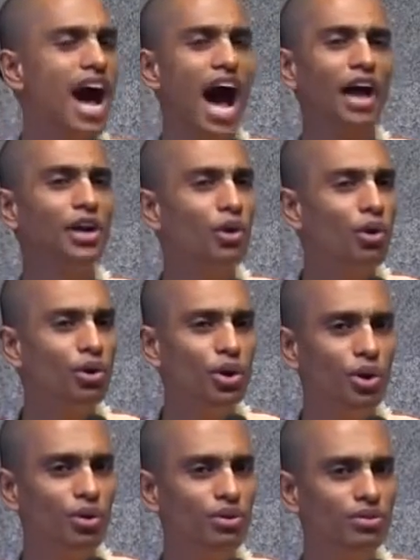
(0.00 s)
I don't
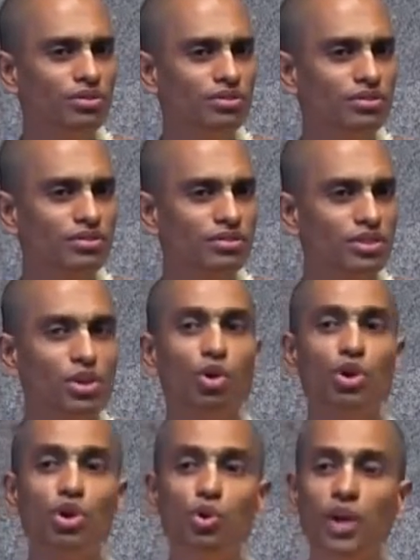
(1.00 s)
know. No,
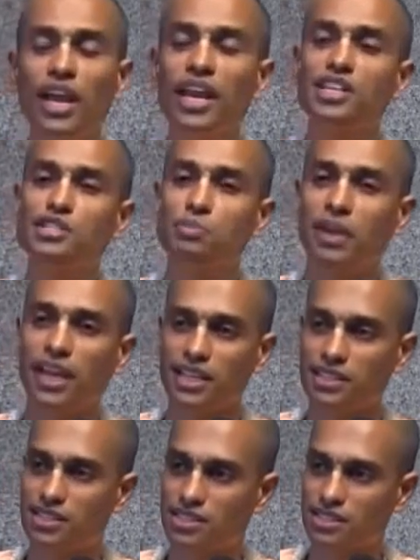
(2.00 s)
you can
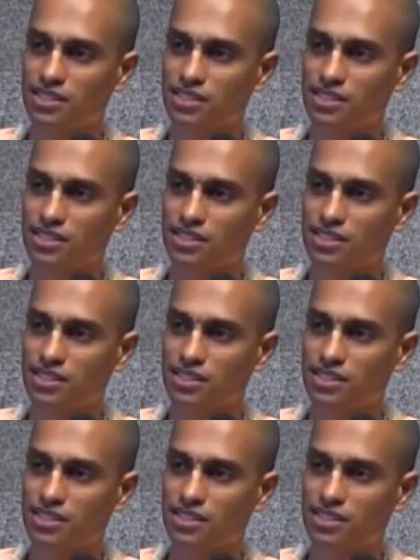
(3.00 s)
experience.